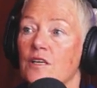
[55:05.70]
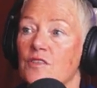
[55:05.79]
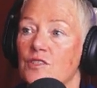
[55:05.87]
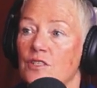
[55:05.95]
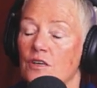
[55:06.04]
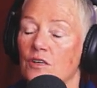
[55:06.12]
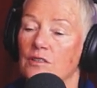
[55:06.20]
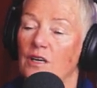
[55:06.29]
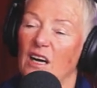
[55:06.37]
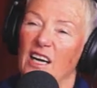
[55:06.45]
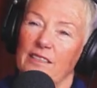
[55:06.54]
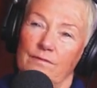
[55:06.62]
So
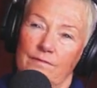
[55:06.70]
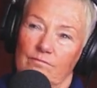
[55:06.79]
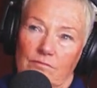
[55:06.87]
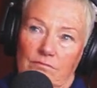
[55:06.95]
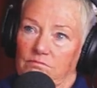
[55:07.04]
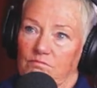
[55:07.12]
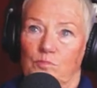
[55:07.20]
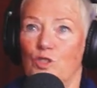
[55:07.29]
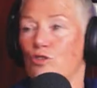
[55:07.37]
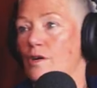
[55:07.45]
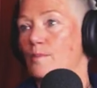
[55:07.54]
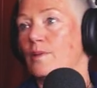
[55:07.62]
I
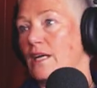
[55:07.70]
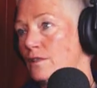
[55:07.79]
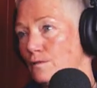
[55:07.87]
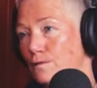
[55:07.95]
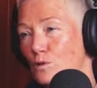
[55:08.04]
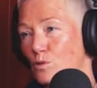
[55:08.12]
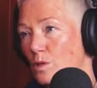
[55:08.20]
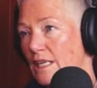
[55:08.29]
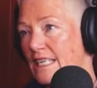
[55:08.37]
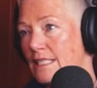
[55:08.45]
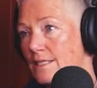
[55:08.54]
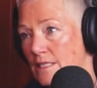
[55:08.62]
trip and fall
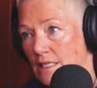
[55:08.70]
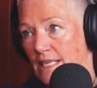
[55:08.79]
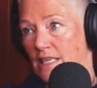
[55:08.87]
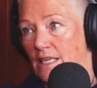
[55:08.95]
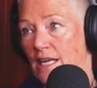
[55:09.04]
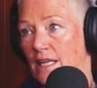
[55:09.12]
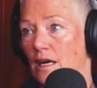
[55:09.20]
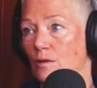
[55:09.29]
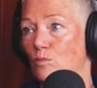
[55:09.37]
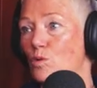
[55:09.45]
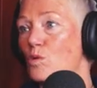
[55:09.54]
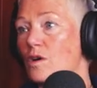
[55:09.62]
easily and I
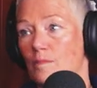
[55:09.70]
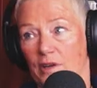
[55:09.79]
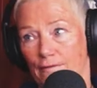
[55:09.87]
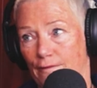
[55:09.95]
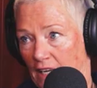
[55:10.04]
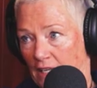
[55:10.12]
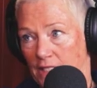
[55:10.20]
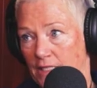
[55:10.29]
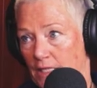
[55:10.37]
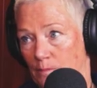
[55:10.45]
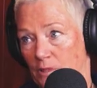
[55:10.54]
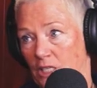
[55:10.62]
walk a bit funny
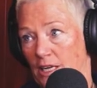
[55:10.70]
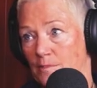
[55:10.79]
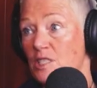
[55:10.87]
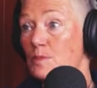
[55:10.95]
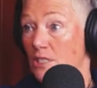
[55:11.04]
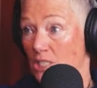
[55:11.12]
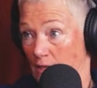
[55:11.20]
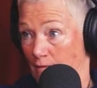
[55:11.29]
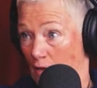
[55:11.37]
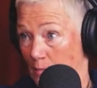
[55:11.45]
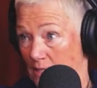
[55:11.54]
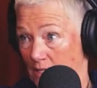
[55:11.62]
sometimes, especially if
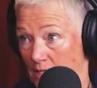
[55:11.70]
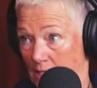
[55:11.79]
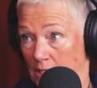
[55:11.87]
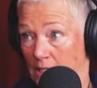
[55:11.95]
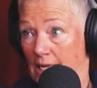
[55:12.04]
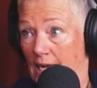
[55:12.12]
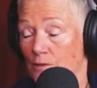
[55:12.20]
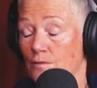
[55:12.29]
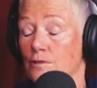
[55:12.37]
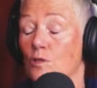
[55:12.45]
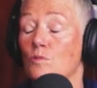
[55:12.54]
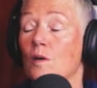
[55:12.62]
I've been sitting down
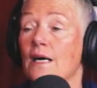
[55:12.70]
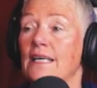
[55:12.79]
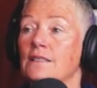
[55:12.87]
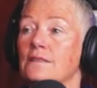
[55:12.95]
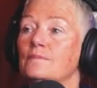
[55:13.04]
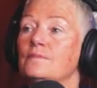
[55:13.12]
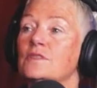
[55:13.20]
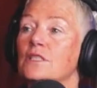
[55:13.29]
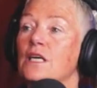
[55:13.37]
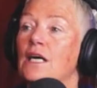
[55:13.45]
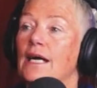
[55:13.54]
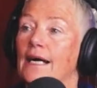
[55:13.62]
for a while. Sure.
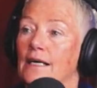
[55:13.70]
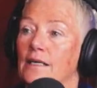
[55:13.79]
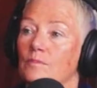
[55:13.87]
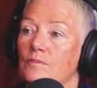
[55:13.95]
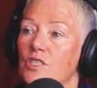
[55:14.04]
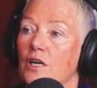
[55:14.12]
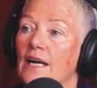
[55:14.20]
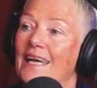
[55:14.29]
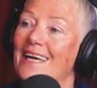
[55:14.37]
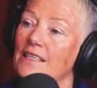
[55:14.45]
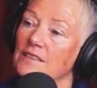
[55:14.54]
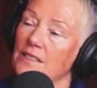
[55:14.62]
Um, so
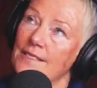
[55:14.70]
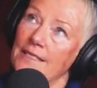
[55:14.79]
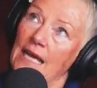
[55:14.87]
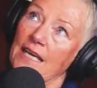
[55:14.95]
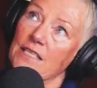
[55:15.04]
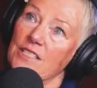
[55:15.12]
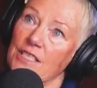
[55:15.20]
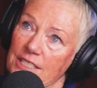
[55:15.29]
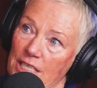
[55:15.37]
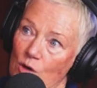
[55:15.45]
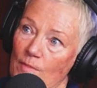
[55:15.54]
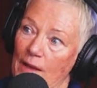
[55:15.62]
I started to
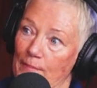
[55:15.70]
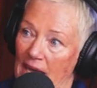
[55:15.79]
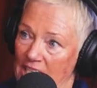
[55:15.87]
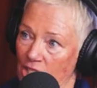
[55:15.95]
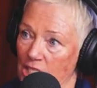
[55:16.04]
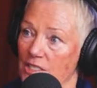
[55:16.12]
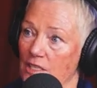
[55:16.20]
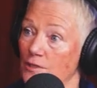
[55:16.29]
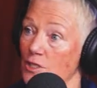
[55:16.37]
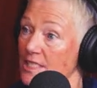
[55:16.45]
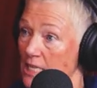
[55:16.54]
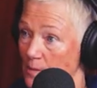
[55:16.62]
tell my patients if you
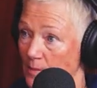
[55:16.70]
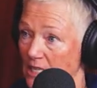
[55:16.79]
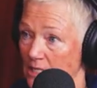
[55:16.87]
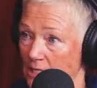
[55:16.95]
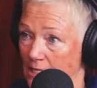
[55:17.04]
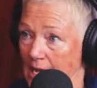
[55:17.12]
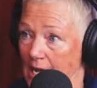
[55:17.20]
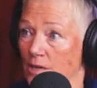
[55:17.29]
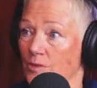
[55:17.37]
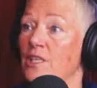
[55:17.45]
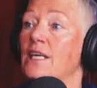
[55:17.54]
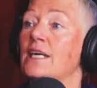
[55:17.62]
see me in town,